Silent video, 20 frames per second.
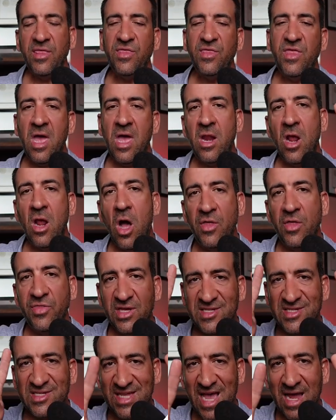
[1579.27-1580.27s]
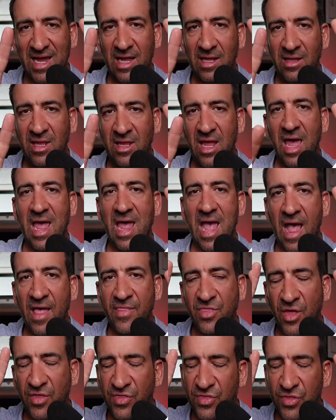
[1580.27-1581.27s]
Then on the second day
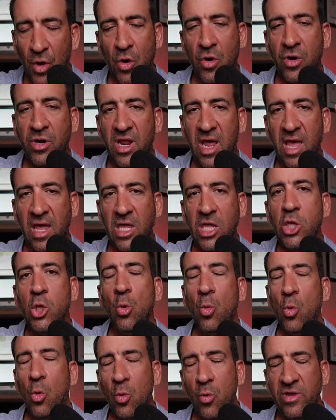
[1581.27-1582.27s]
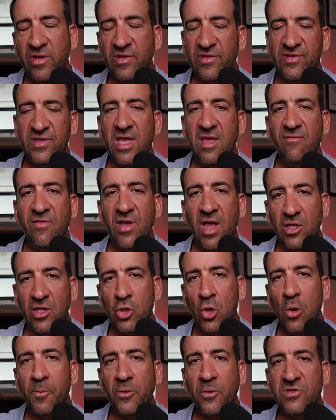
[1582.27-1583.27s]
and the third day, you will receive
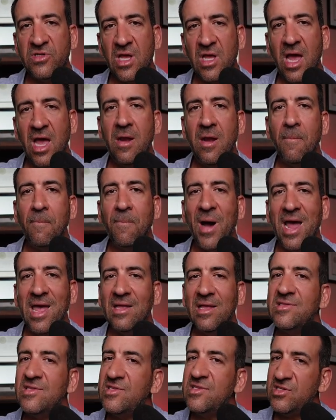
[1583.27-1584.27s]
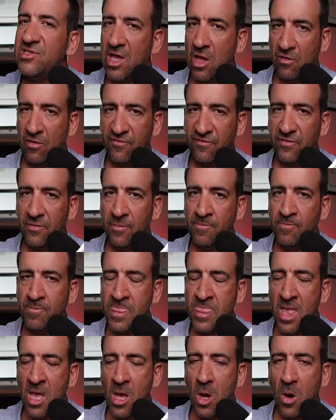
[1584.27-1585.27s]
etoposide by itself.
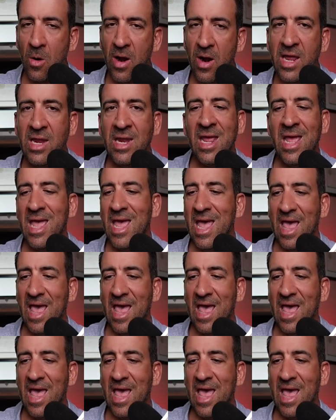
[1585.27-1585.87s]
All right?